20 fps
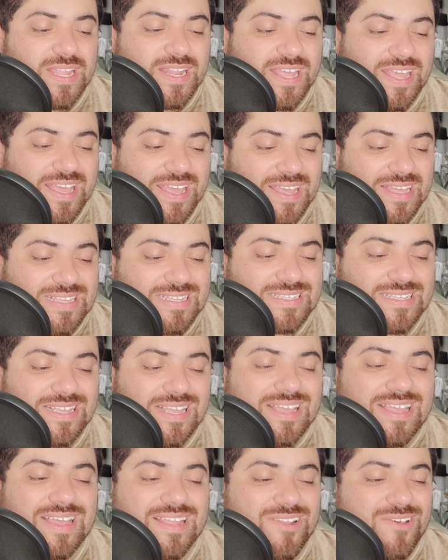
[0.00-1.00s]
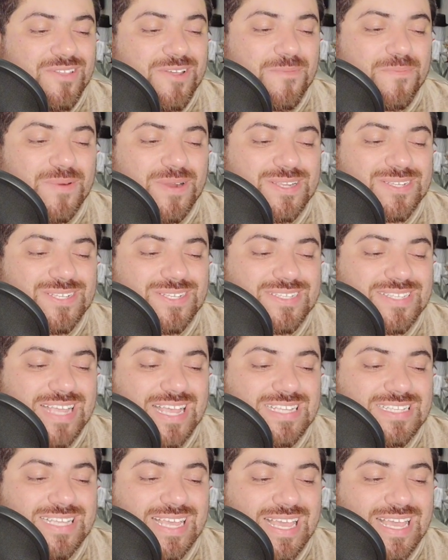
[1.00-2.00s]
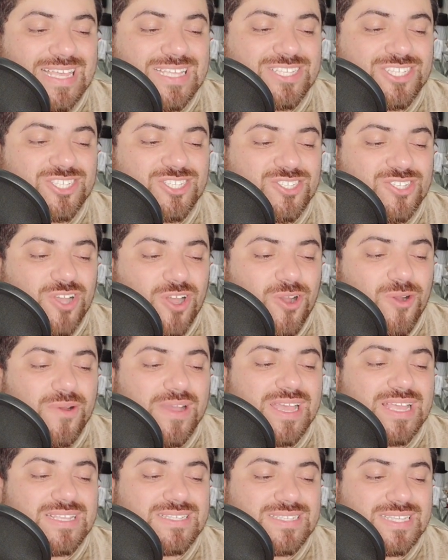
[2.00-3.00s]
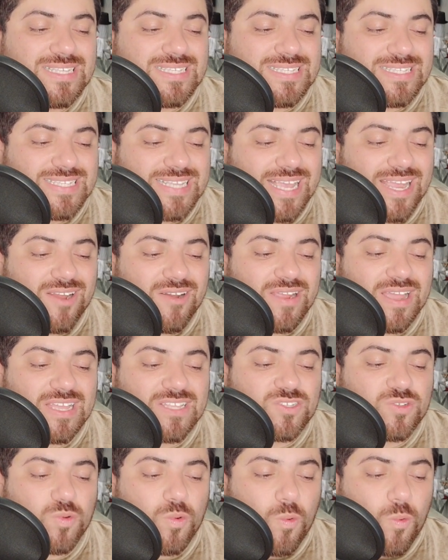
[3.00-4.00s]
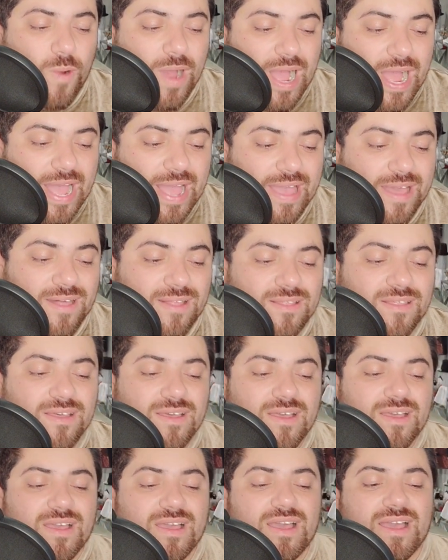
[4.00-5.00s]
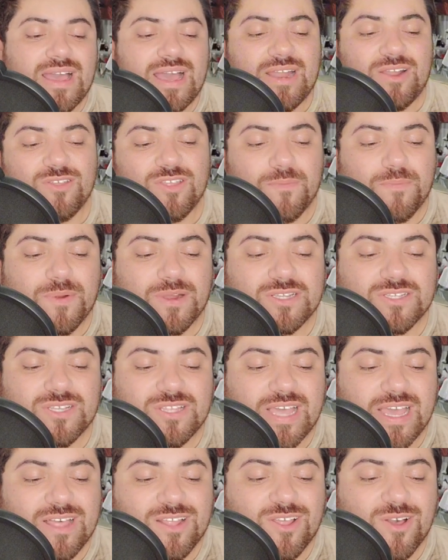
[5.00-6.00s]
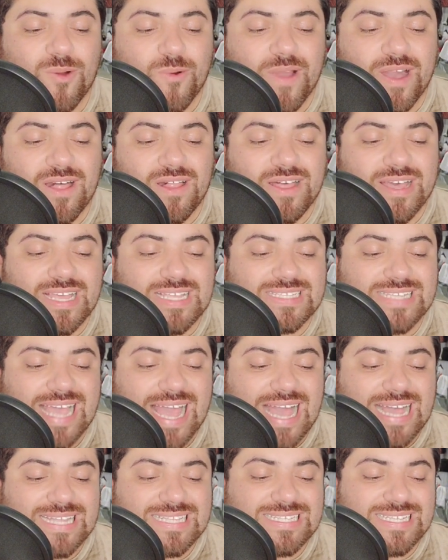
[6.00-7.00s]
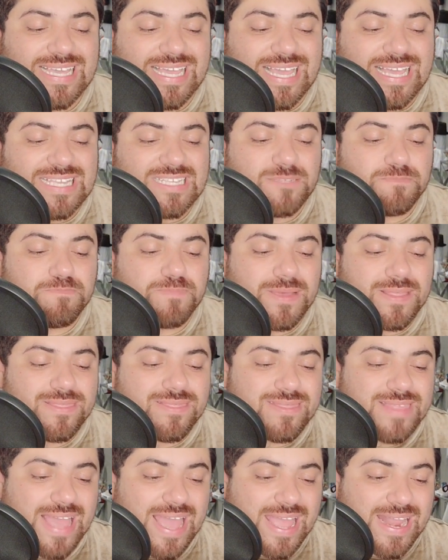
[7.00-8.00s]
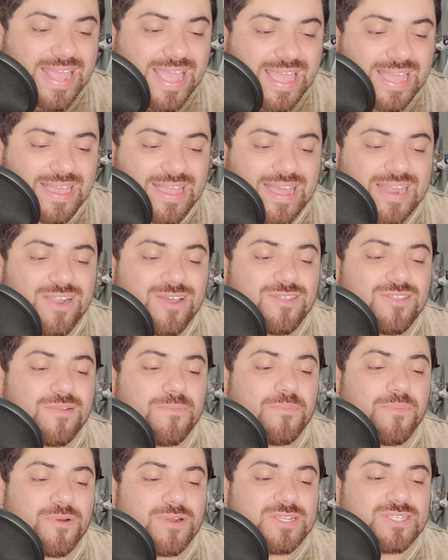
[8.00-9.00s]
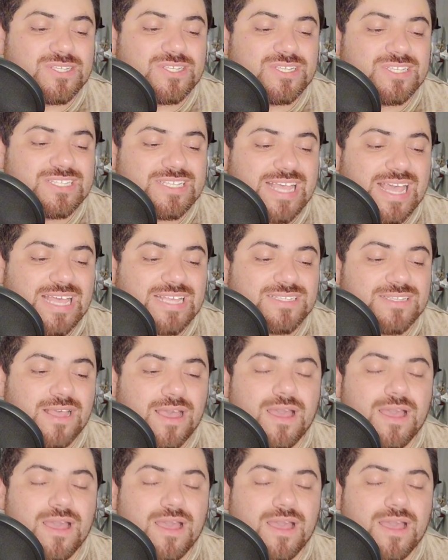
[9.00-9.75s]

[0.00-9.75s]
is. Another person says, he is so insincere, it's wild. Another person, LOL, his acting is pathetic. Another person says,